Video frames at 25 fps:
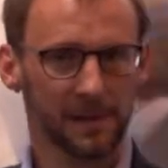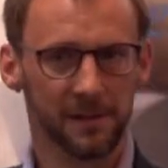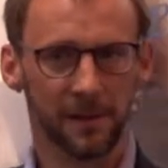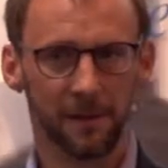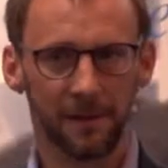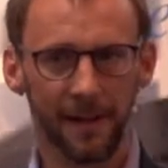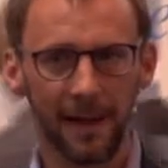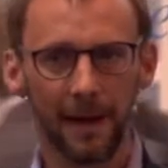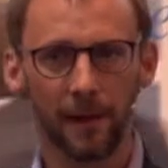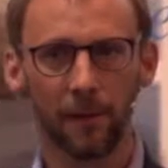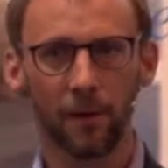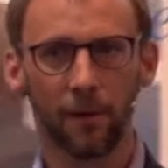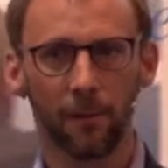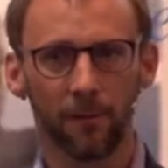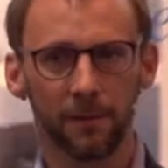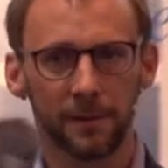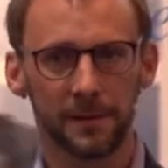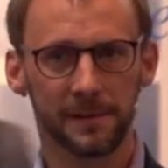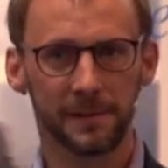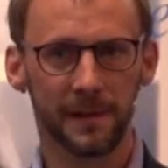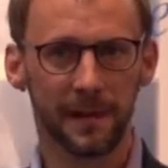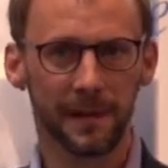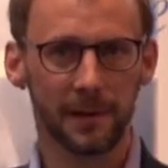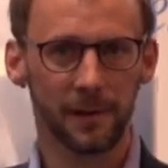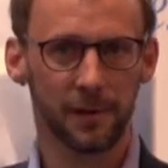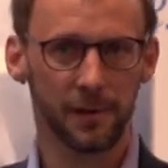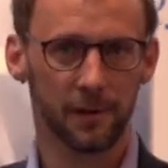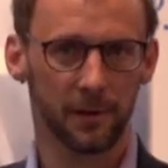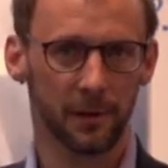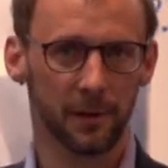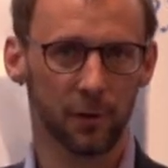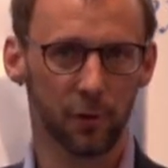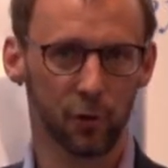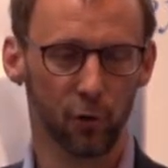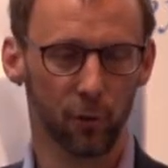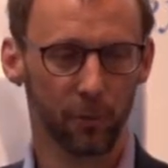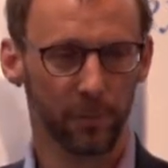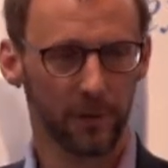So that conversation
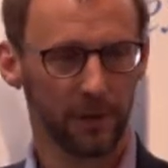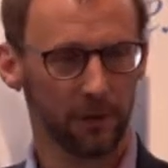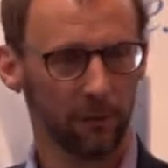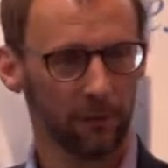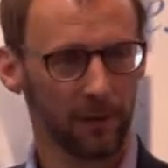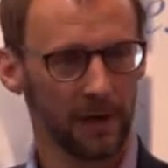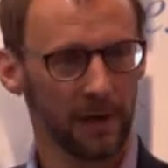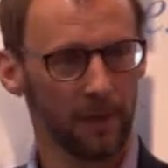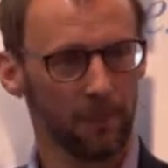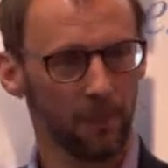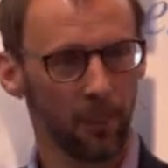should be a really